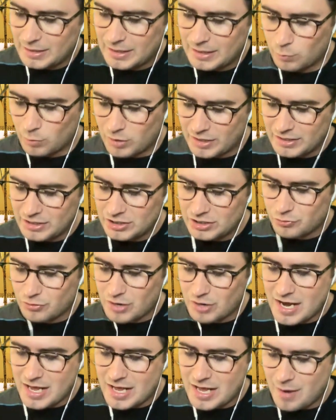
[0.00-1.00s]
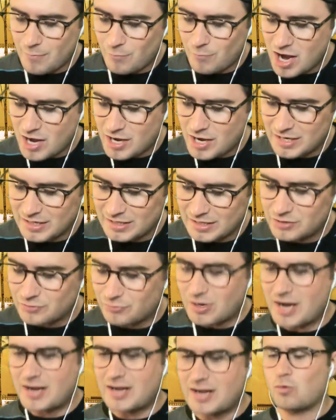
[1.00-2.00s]
And when he's ready, I'm ready, and he's
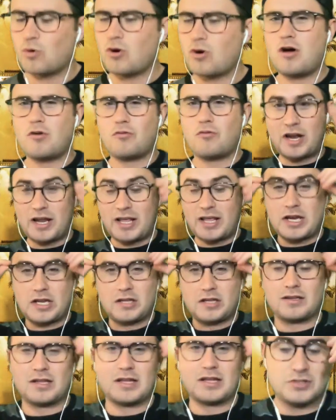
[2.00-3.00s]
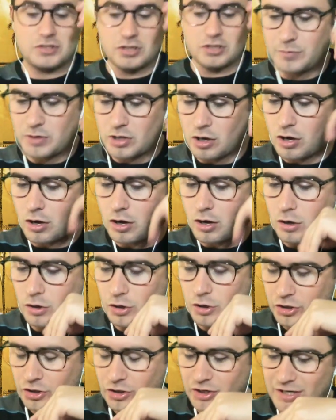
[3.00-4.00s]
ready, and we're all ready, and, it, and it's going to be
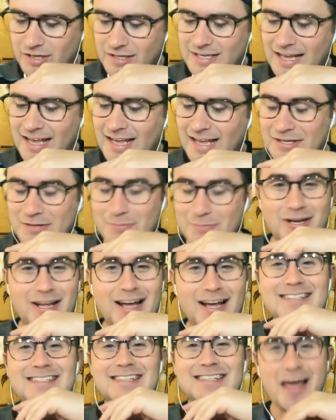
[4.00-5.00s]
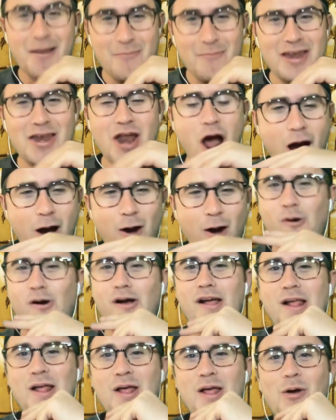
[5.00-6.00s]
all good and dandy. But guys, let me know.
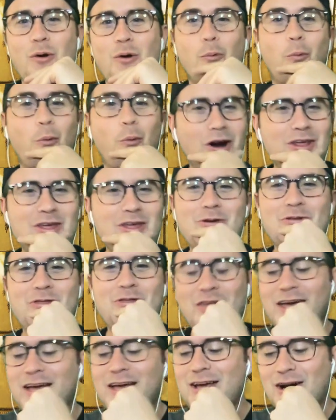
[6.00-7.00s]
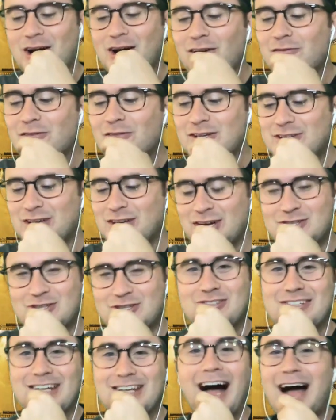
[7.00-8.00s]
What do you think of the
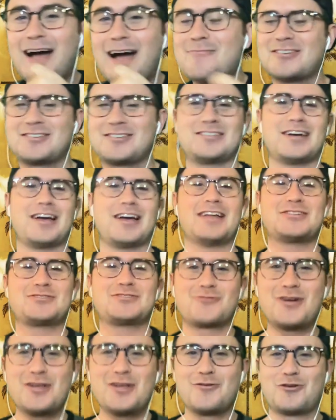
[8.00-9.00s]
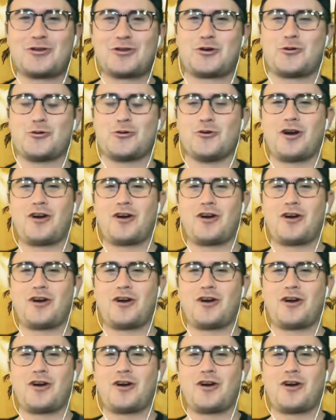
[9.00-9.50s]
dungeons? I'm excited. It's really, really cool.